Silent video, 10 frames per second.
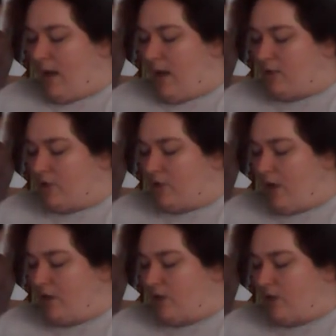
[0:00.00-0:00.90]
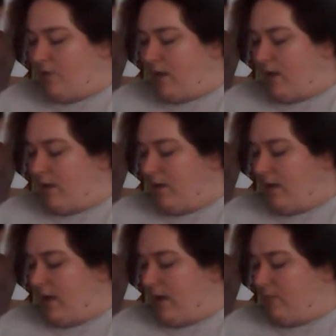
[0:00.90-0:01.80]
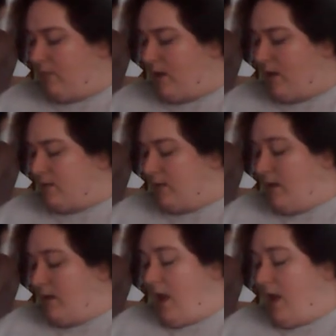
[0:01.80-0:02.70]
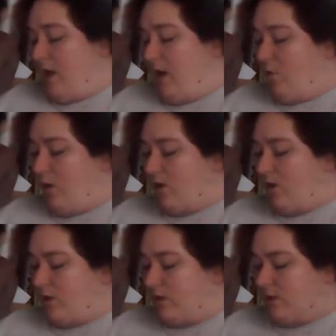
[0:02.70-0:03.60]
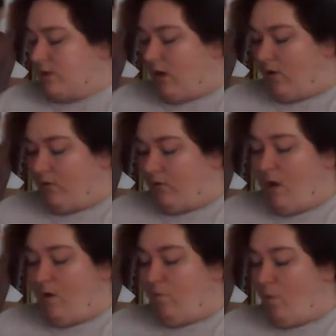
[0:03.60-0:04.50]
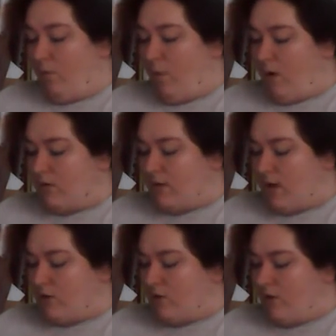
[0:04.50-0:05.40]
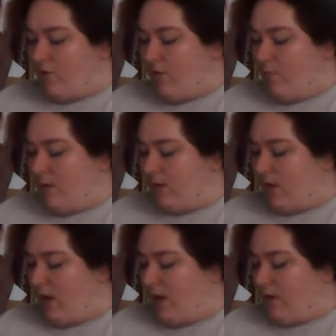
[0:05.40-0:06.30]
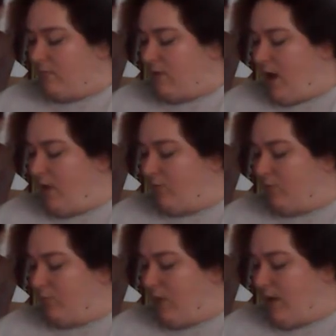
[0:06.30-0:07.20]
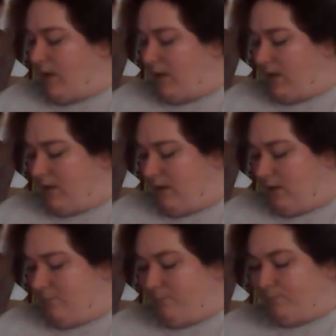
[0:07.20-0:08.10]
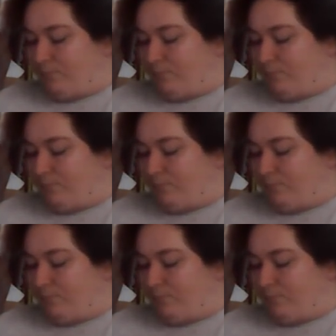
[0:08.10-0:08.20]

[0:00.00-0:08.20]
He has changed them again and again because in questions of foreign policy I shall never admit that I am tied by anything.